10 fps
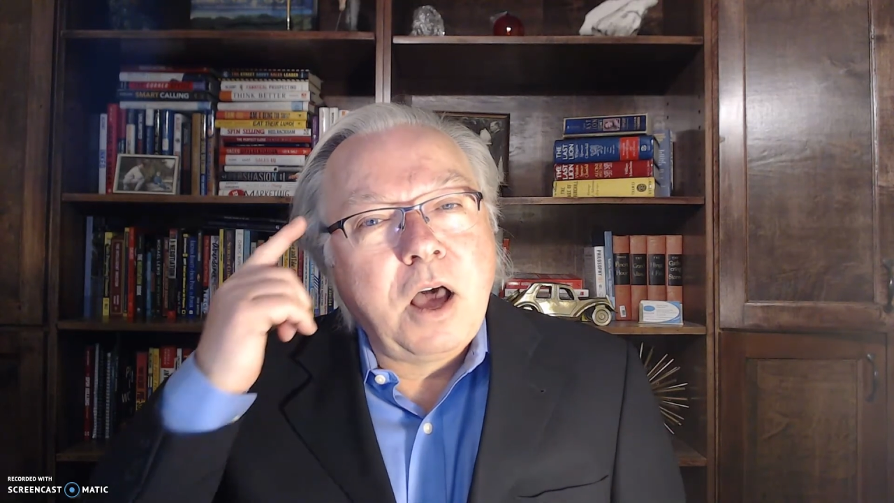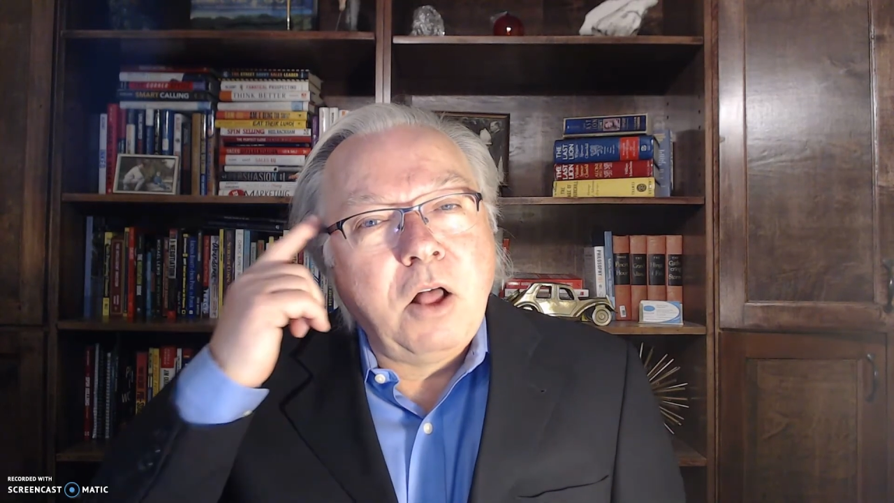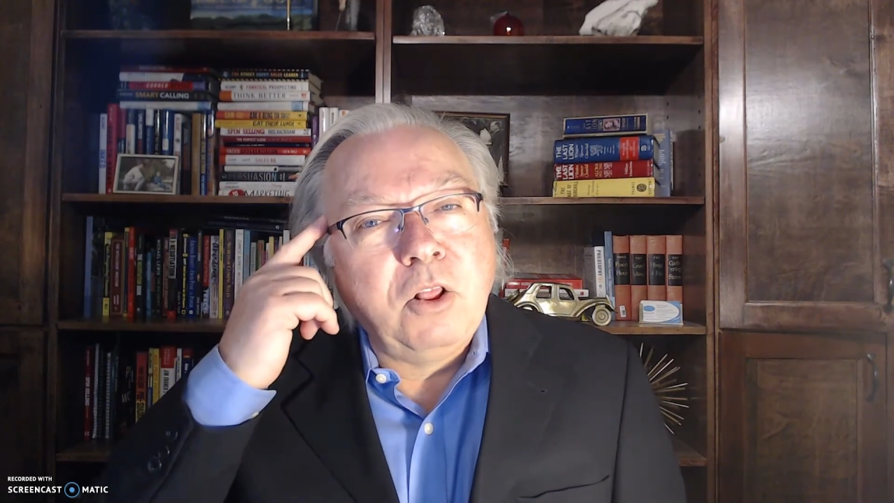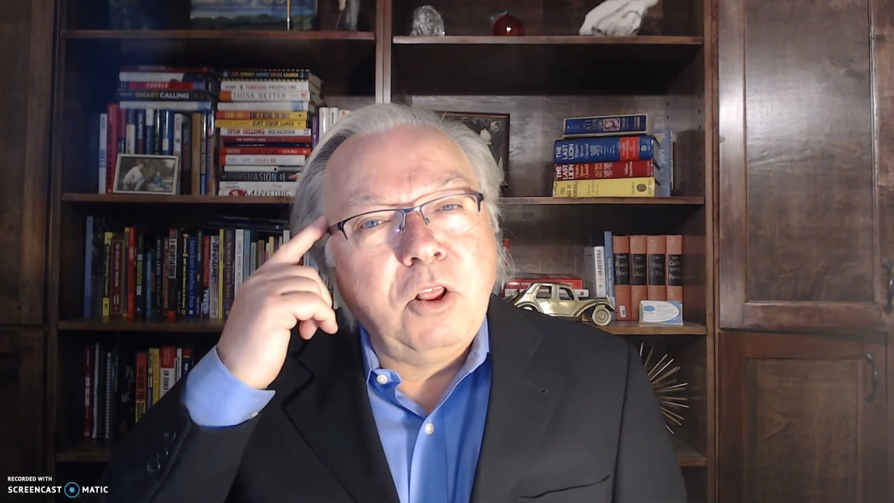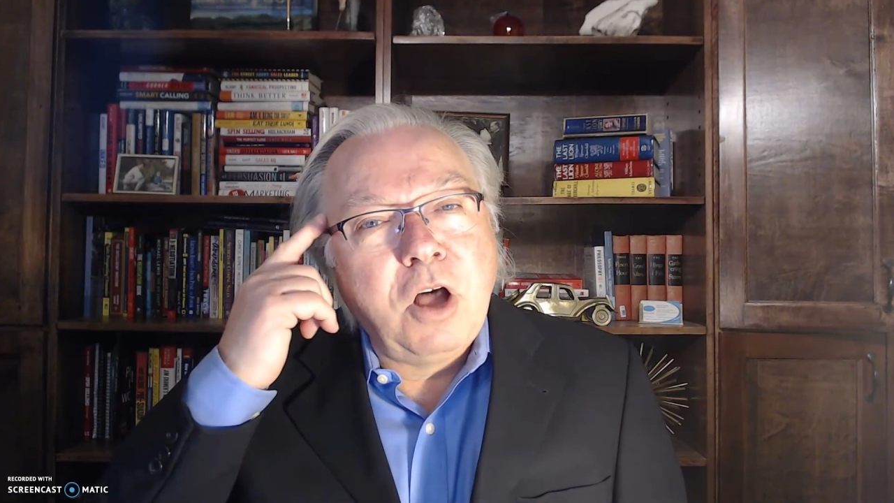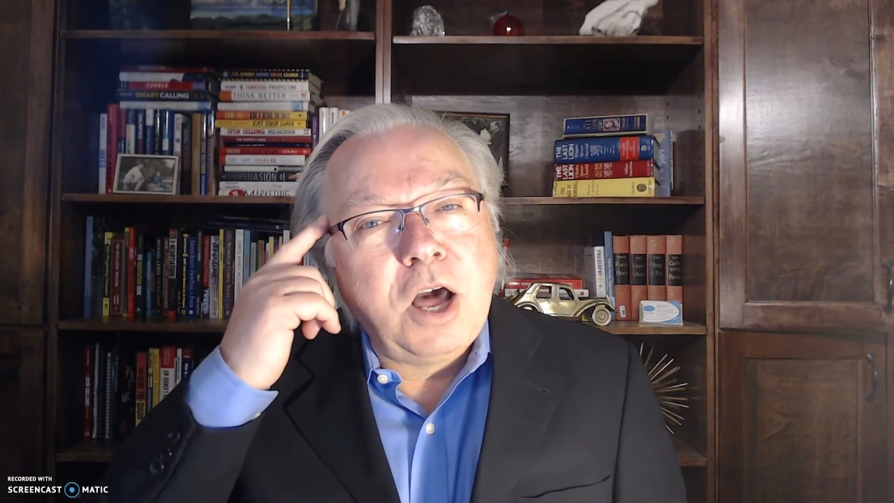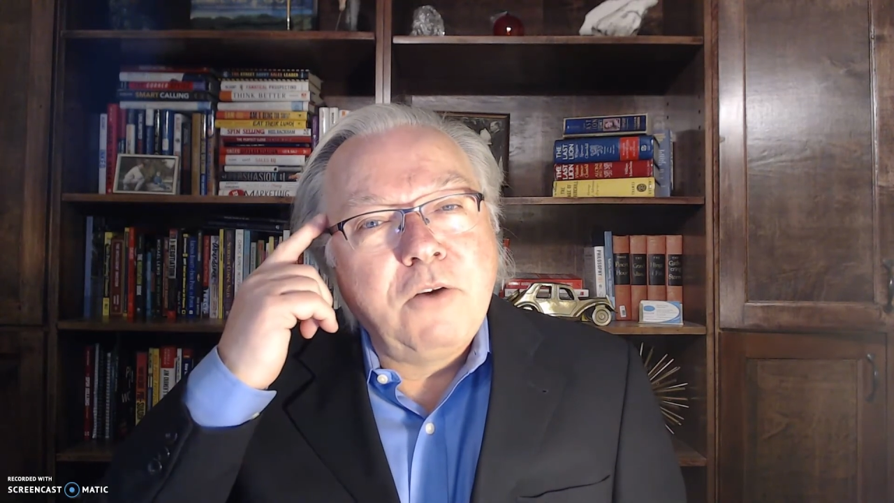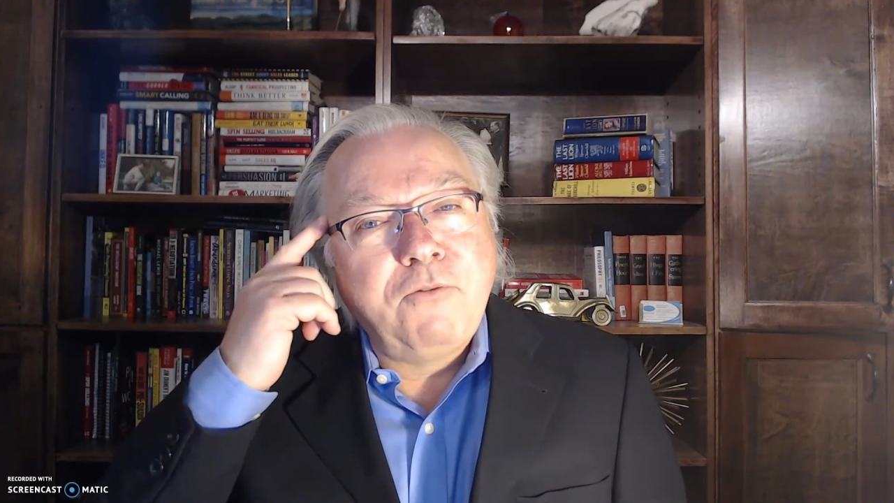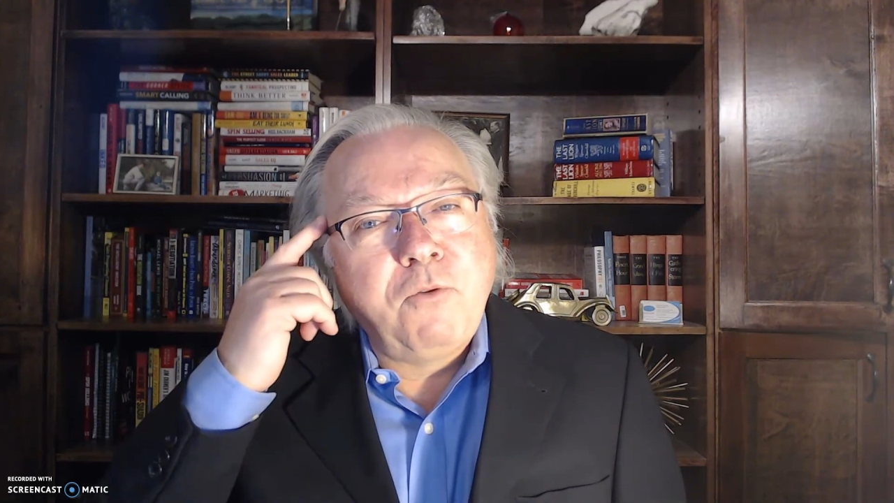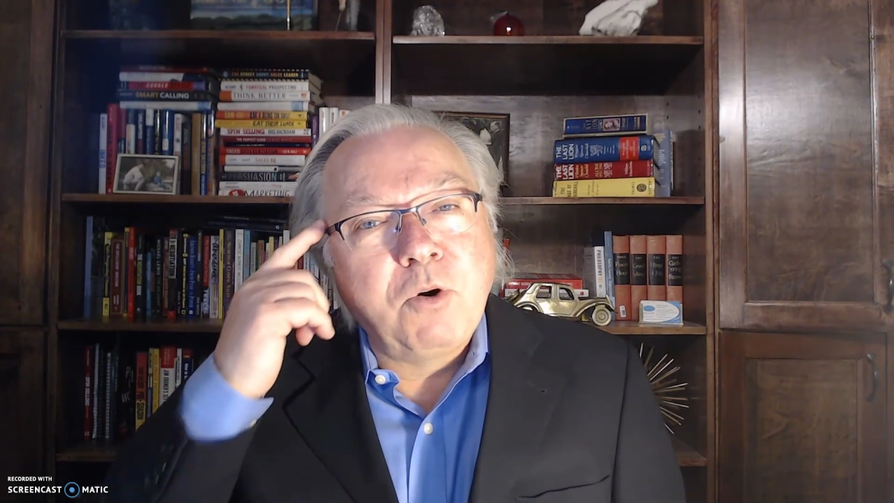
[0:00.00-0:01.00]
a lot
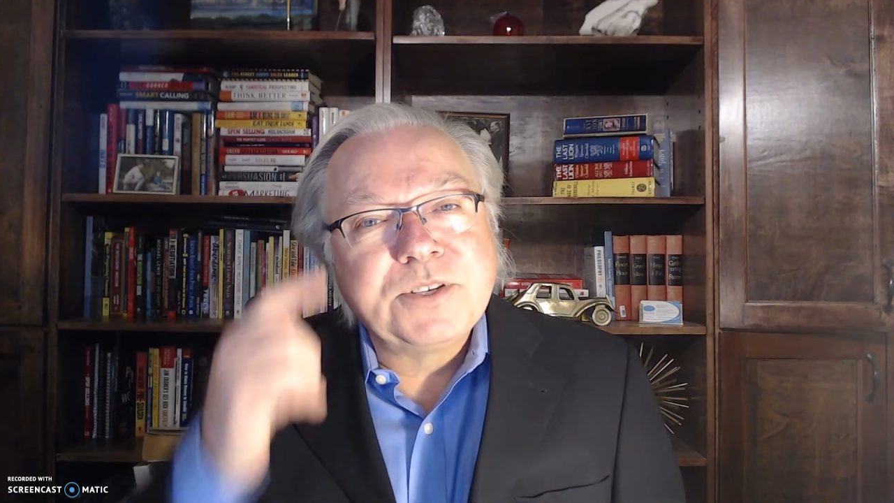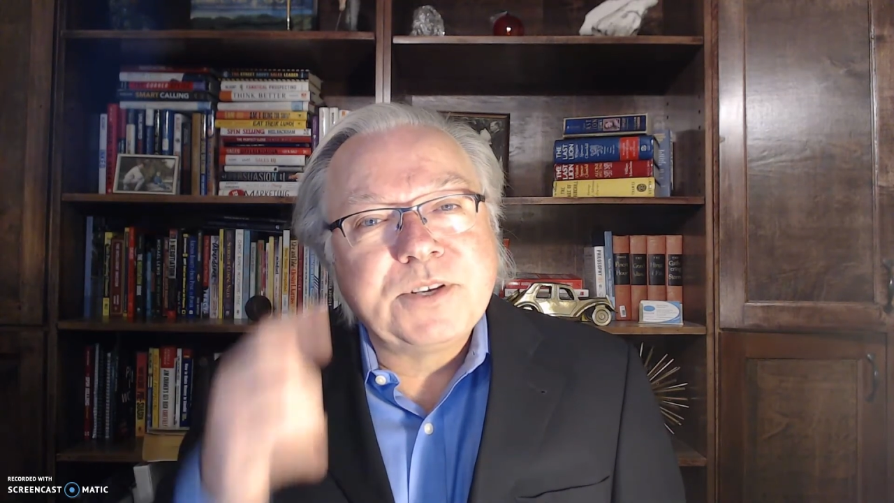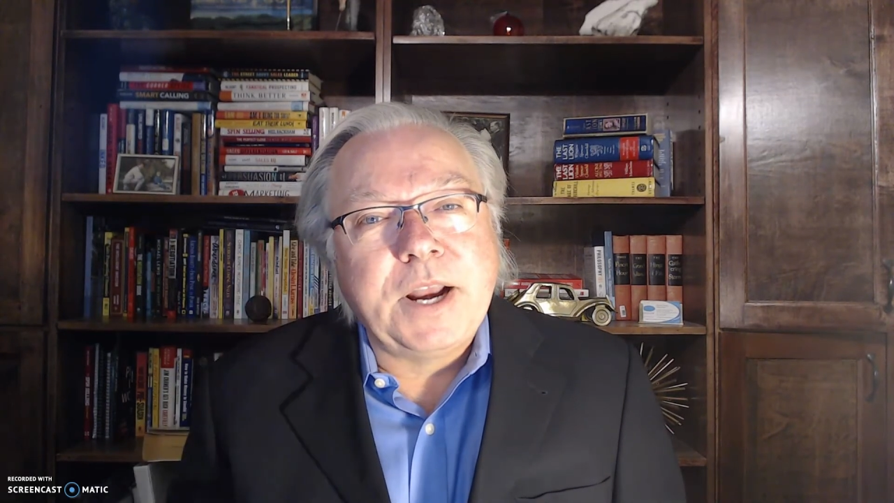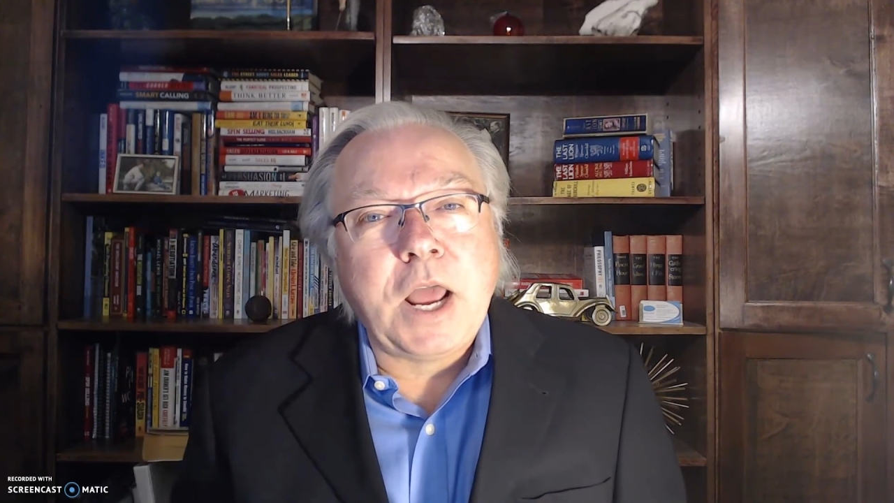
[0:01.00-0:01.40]
of foresight